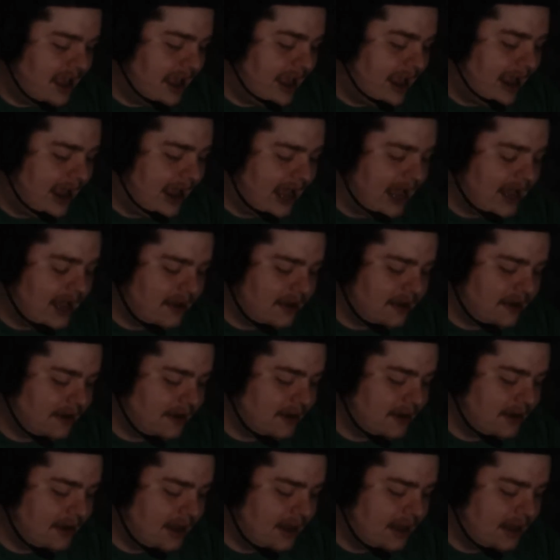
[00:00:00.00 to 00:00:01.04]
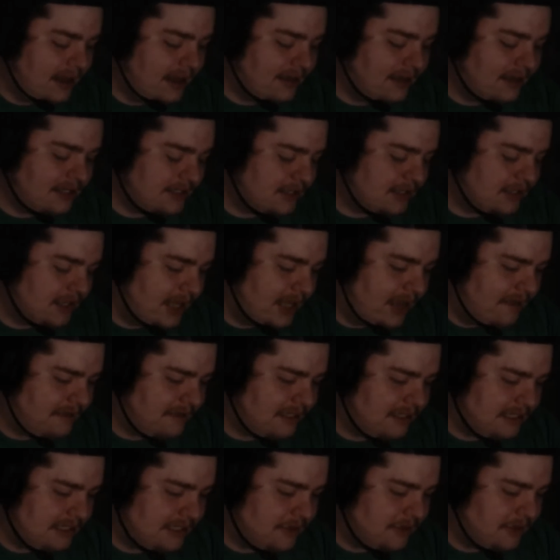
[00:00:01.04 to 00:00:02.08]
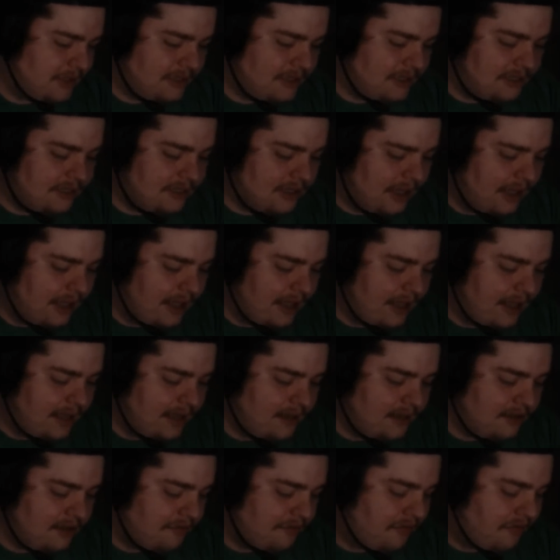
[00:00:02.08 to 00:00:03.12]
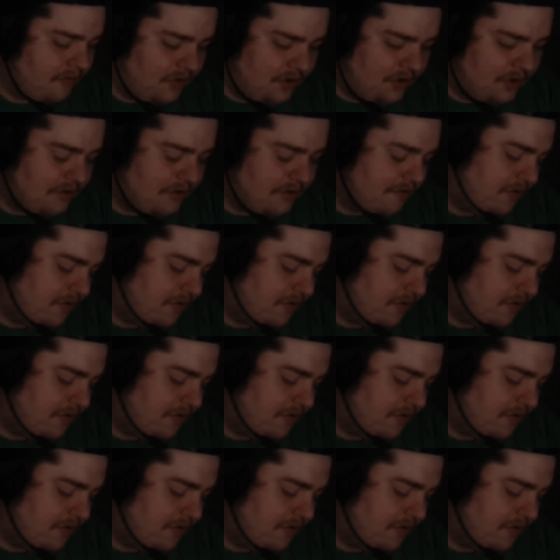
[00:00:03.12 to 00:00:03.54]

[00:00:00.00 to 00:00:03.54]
and it doesn't really have to do with like the food.